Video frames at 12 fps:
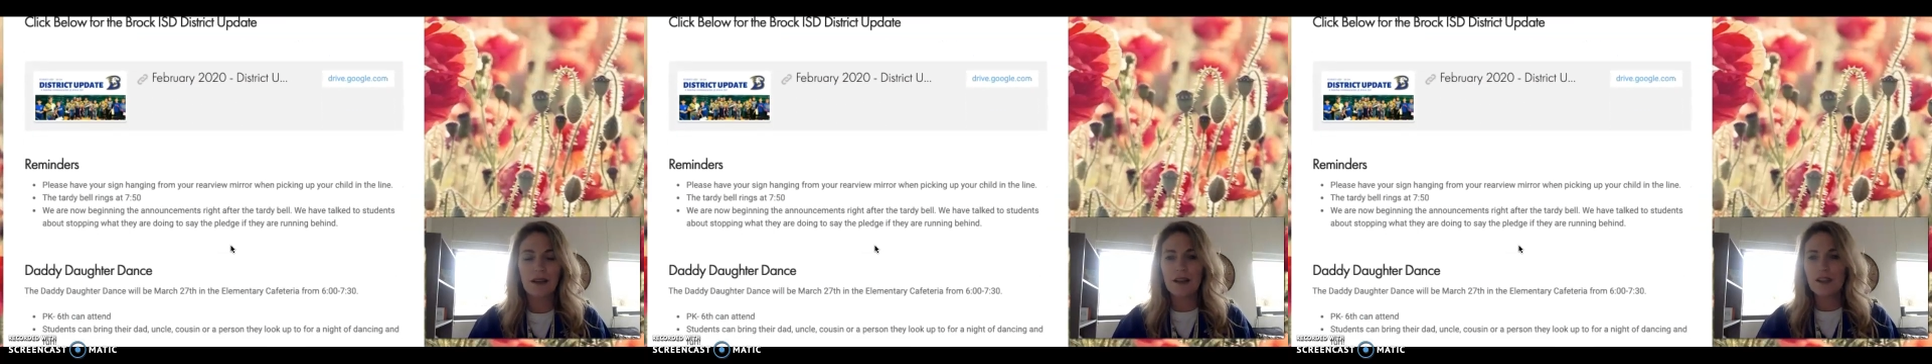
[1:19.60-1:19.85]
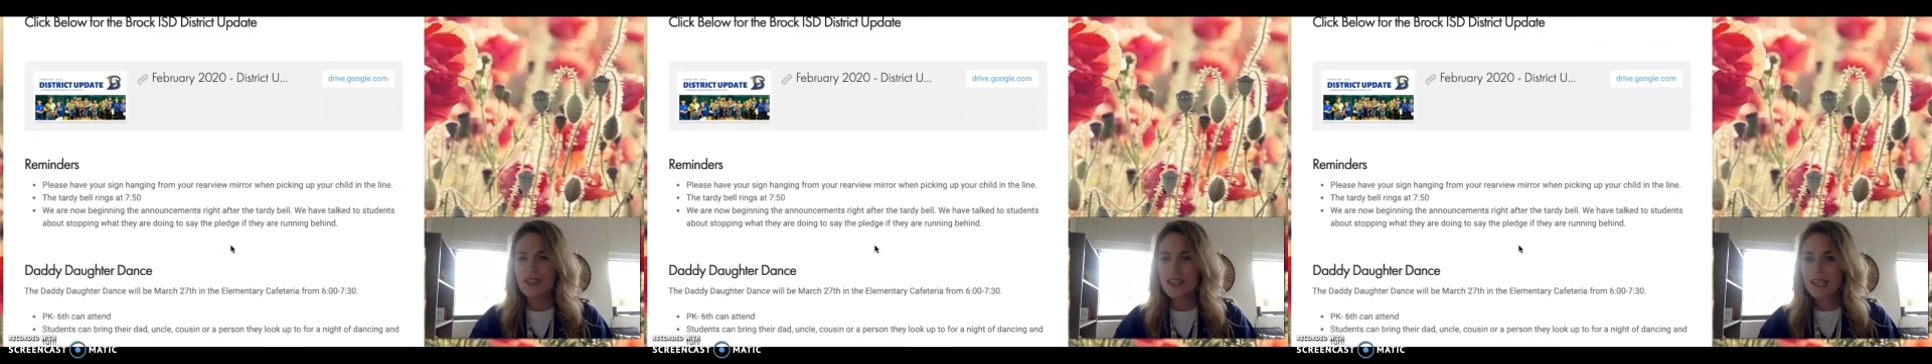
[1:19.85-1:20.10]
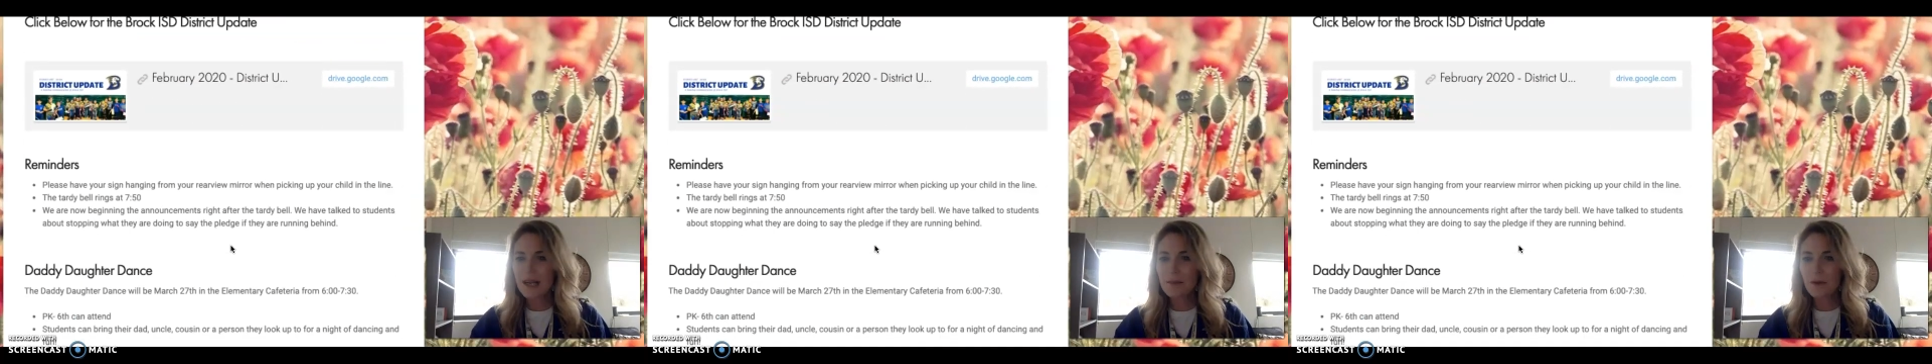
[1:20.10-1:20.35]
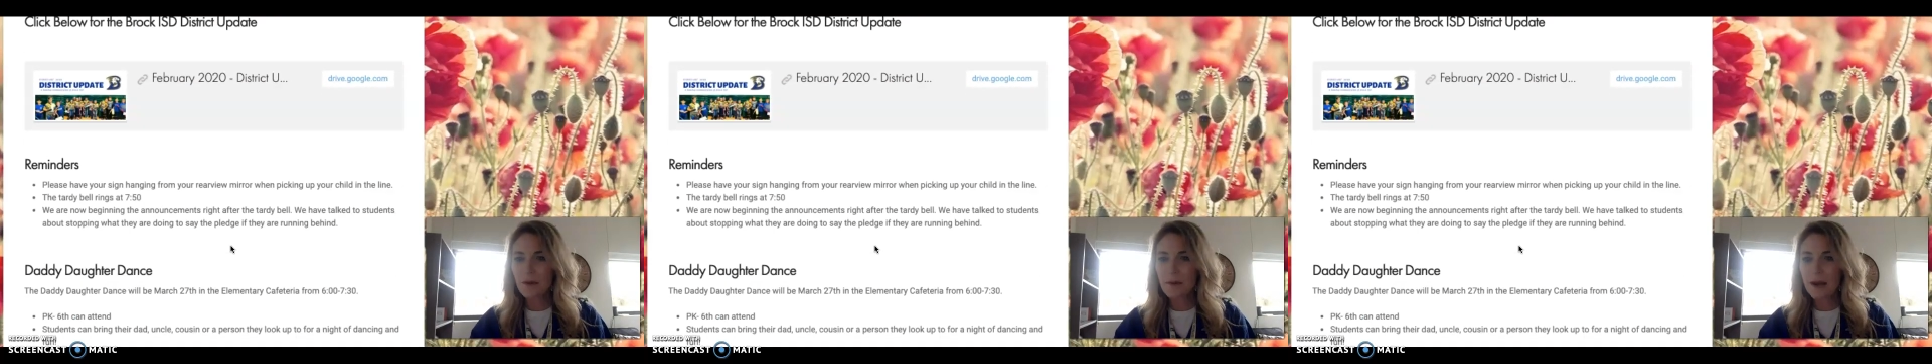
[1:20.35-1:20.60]
Just a couple
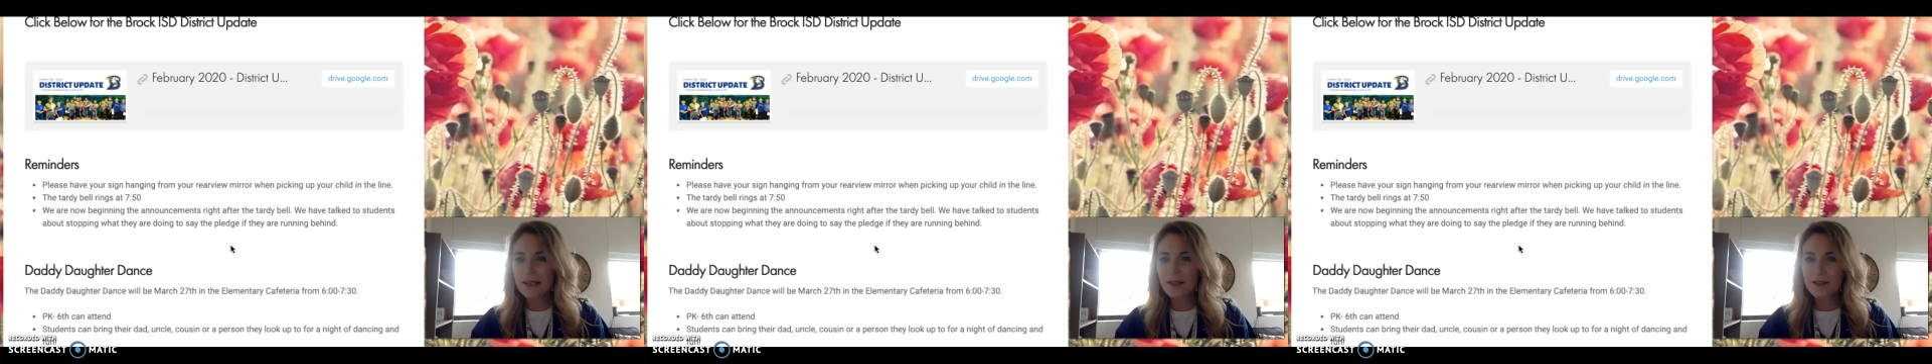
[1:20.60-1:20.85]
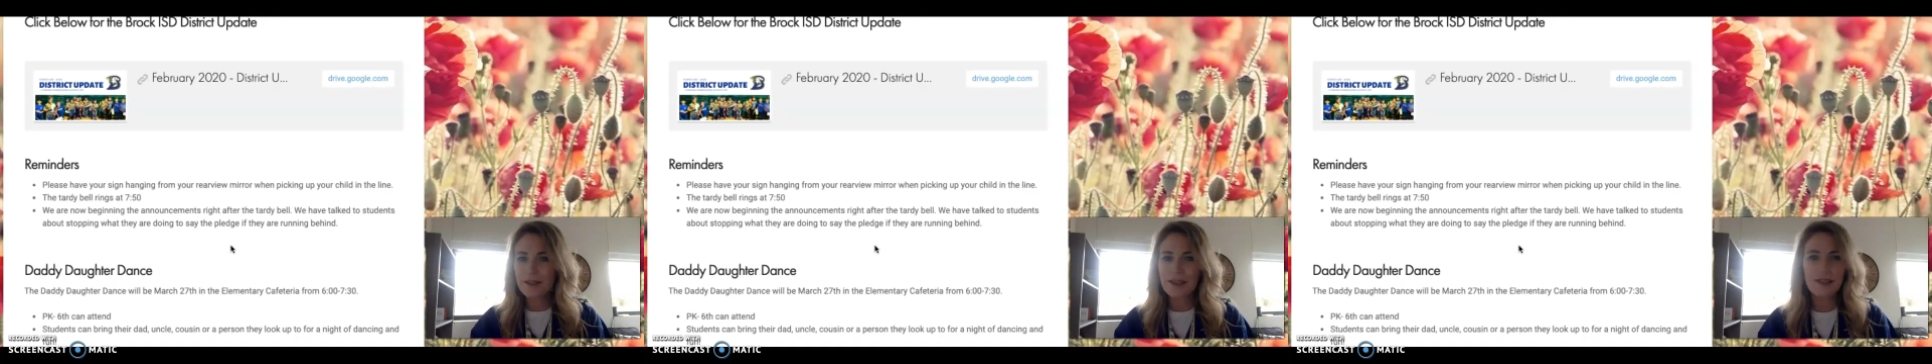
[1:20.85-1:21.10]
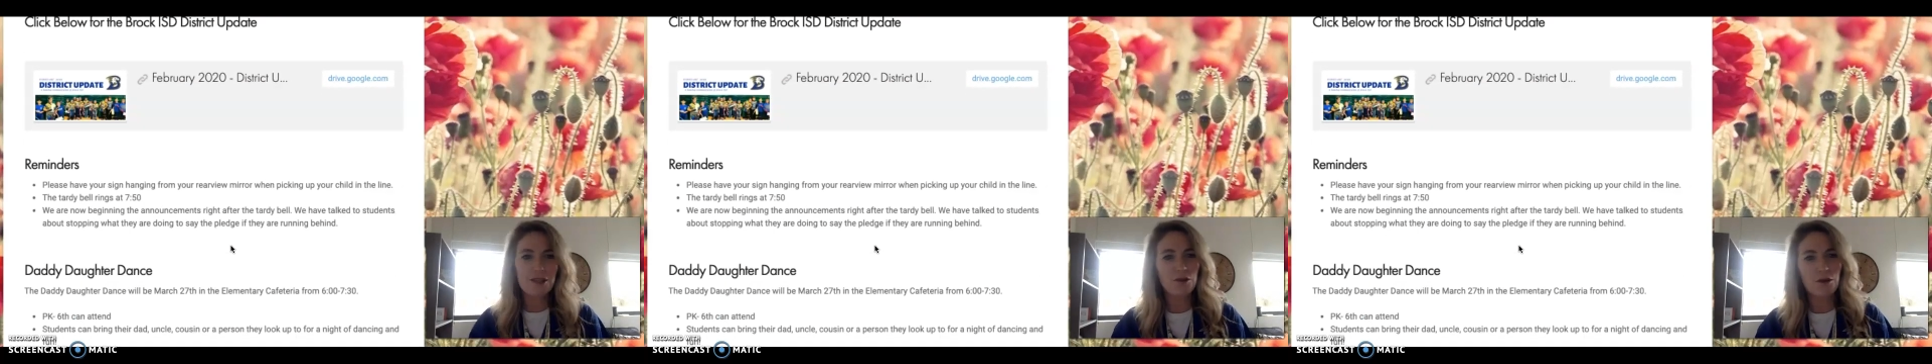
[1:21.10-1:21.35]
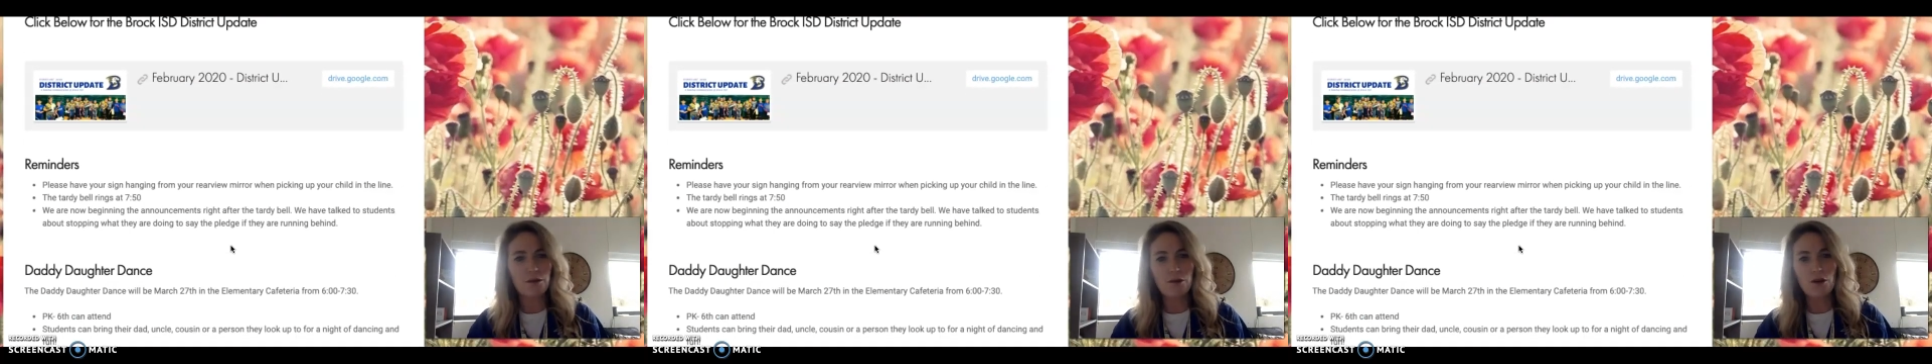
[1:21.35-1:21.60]
reminders as
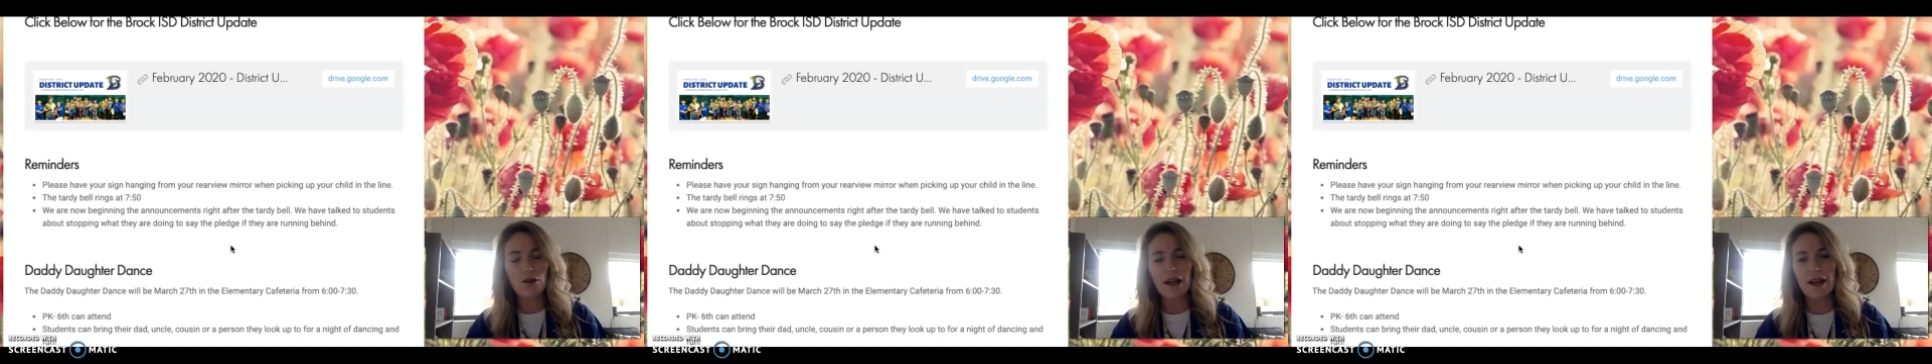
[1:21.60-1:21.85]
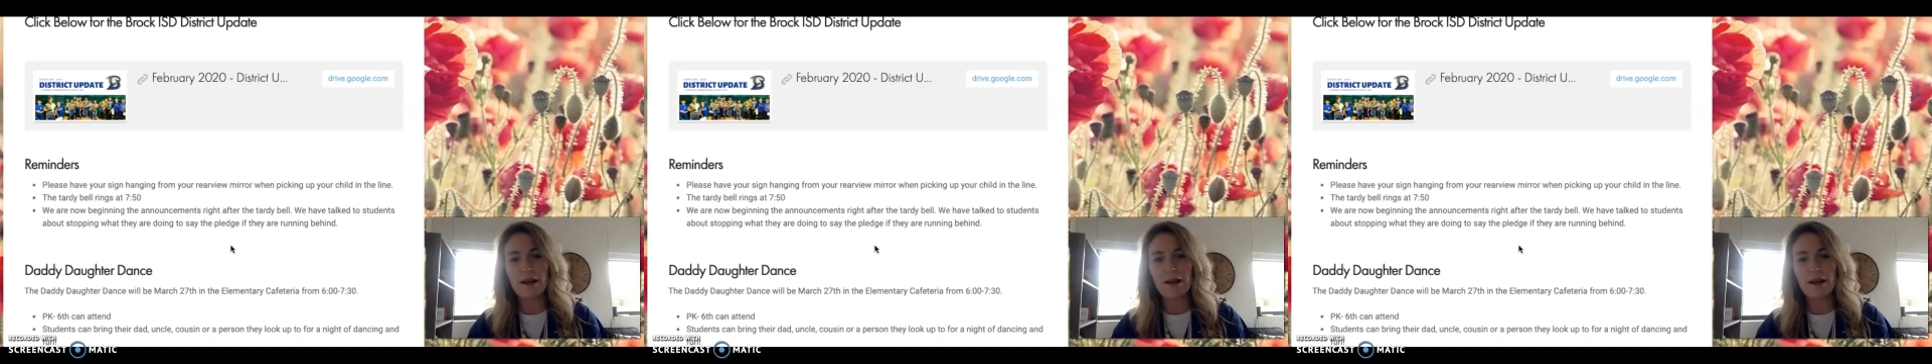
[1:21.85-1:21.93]
normal.